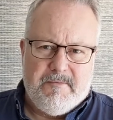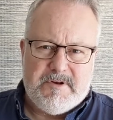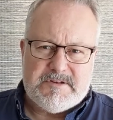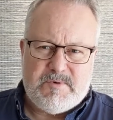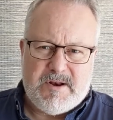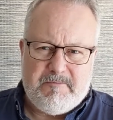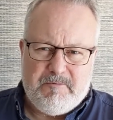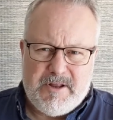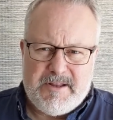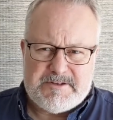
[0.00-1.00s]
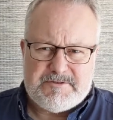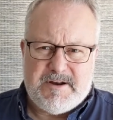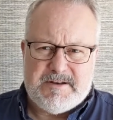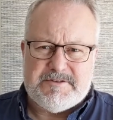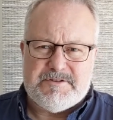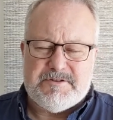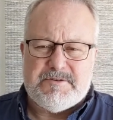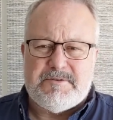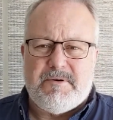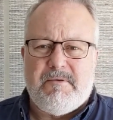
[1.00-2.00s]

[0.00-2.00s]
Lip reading: Because what I'm really trying to do